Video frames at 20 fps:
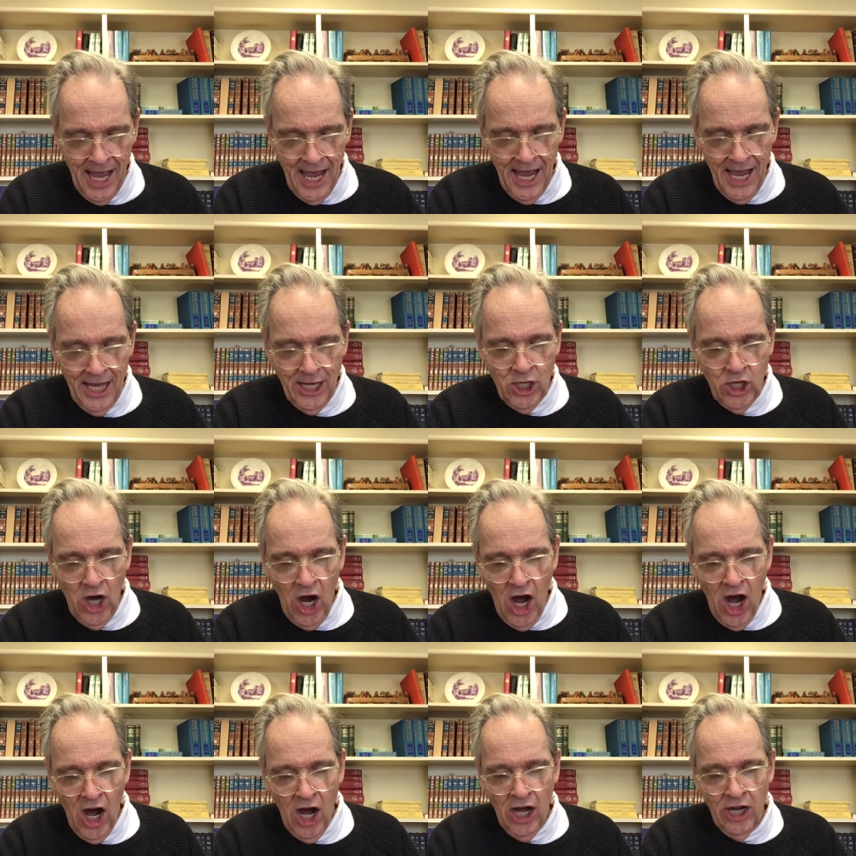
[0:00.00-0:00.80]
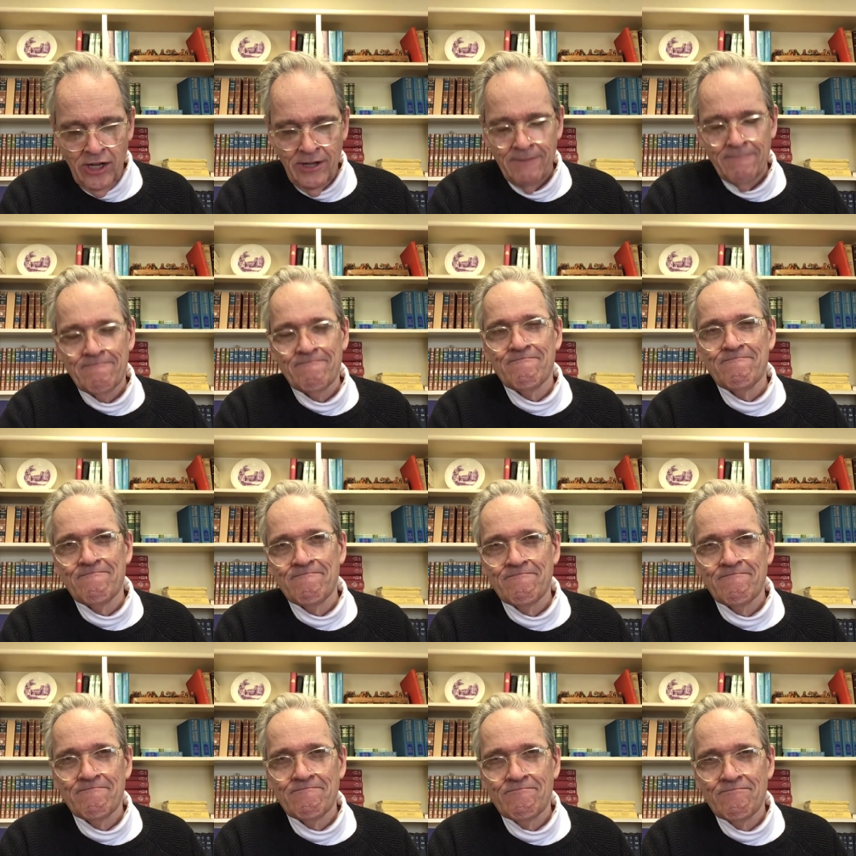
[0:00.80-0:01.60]
A God
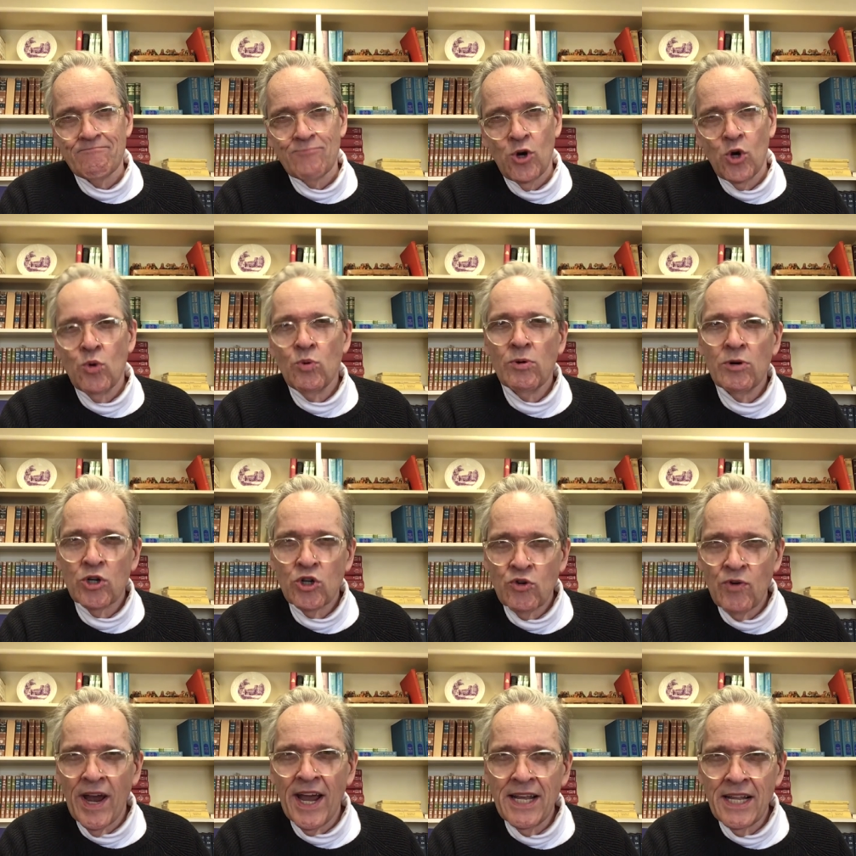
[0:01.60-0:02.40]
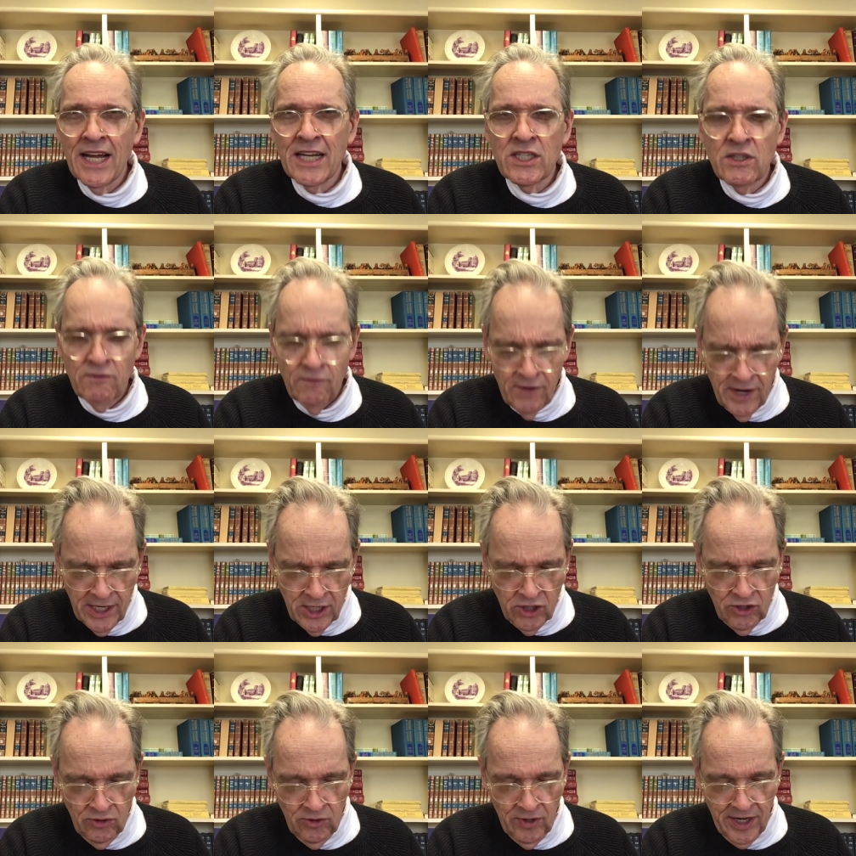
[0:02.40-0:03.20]
who will grant us
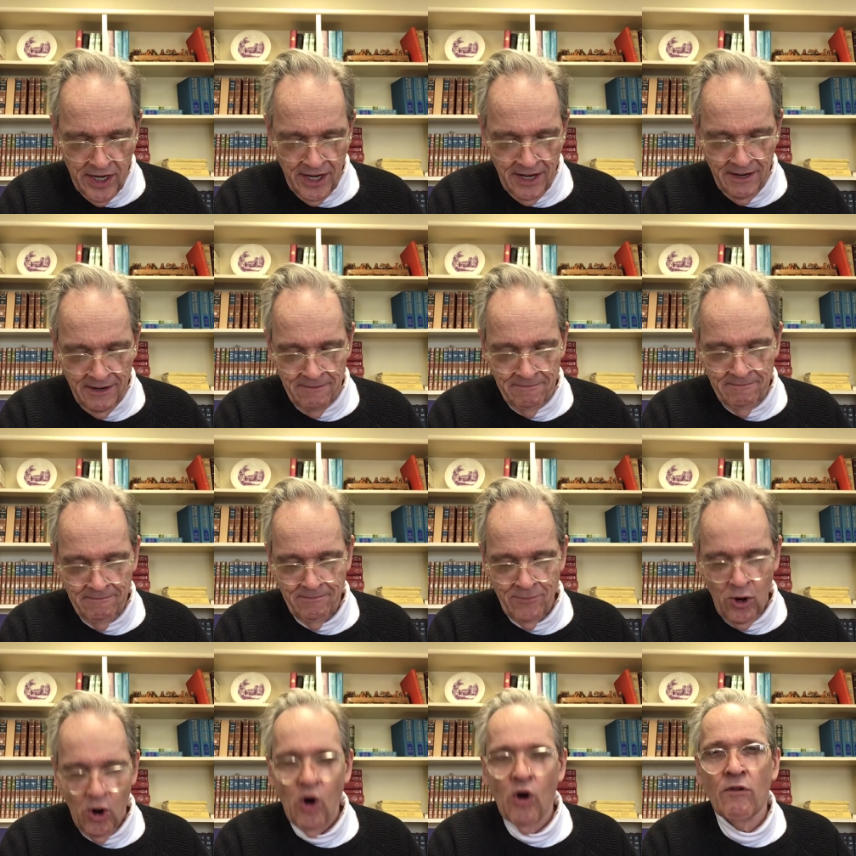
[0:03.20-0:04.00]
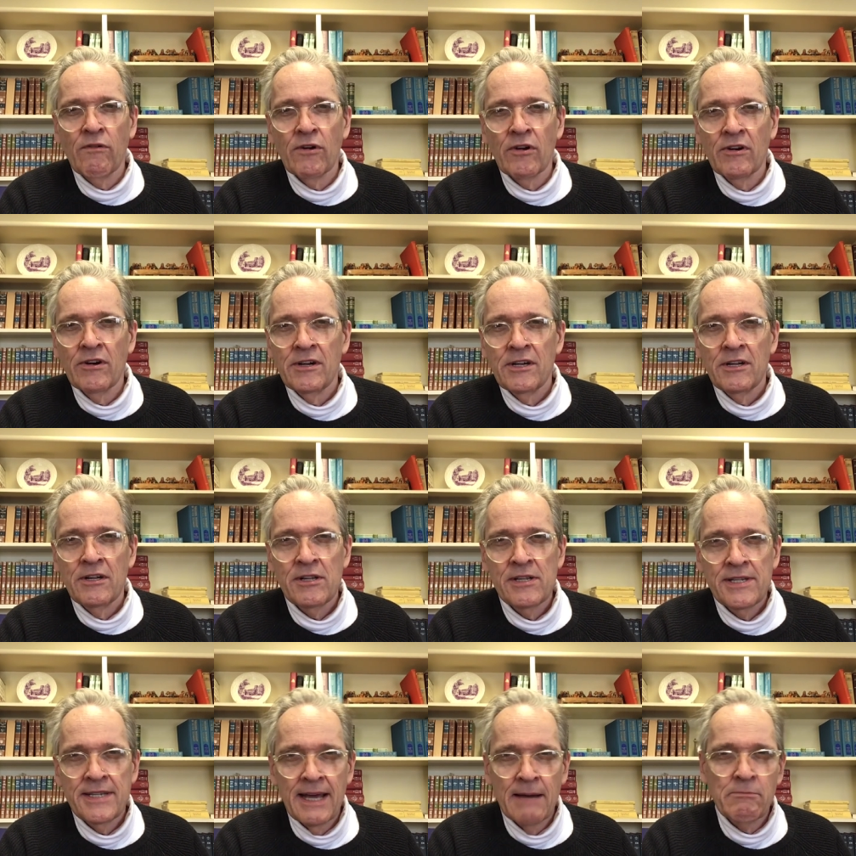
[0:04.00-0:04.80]
victory over
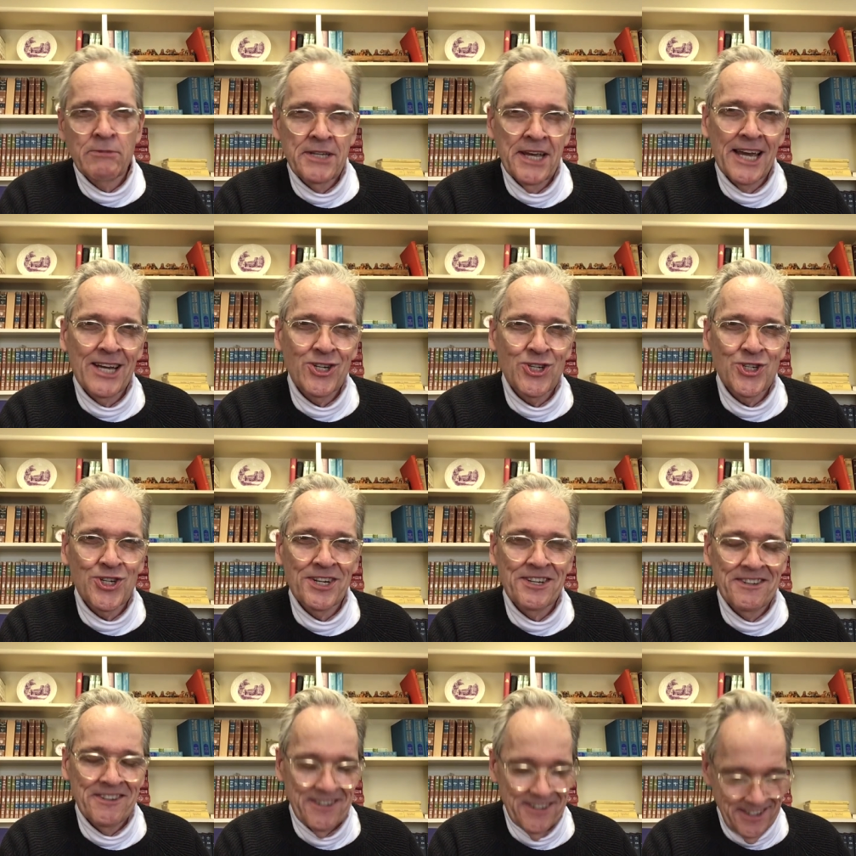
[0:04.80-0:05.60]
temptation.